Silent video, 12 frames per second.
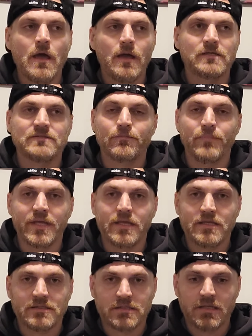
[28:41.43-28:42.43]
He's
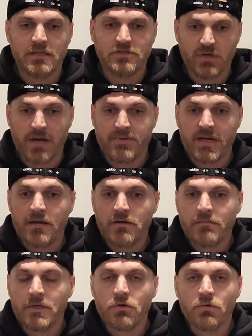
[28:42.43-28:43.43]
big. He's he's dropping down to
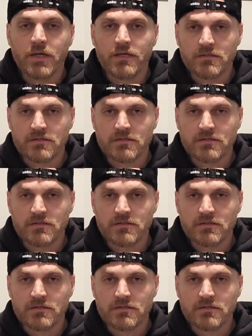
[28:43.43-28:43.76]
middleweight.